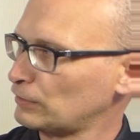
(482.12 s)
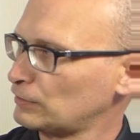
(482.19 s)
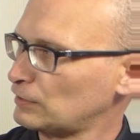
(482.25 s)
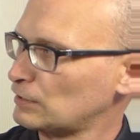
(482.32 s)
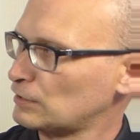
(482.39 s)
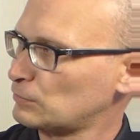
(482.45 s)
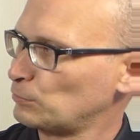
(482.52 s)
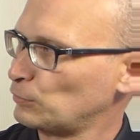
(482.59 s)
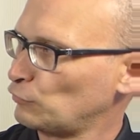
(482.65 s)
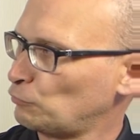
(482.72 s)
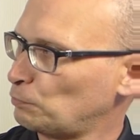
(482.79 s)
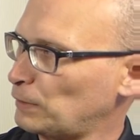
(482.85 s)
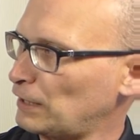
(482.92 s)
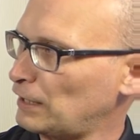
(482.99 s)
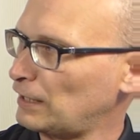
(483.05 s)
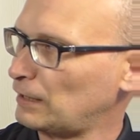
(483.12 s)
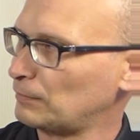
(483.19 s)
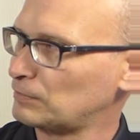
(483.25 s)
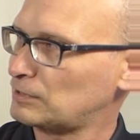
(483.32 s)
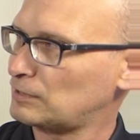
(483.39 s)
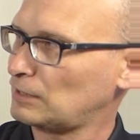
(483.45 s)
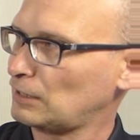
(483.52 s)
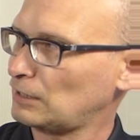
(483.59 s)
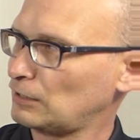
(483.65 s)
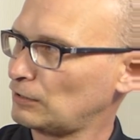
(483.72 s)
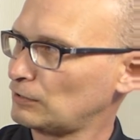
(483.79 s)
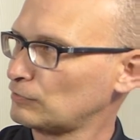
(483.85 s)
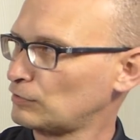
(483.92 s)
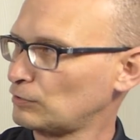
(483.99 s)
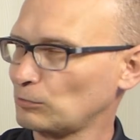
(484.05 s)
on to the smooth part, I'm sticking
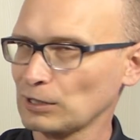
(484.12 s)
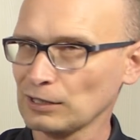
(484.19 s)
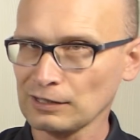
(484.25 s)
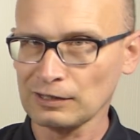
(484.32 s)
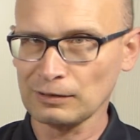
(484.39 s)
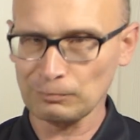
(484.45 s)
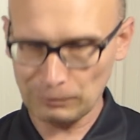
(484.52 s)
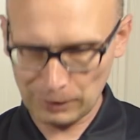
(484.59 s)
on to where the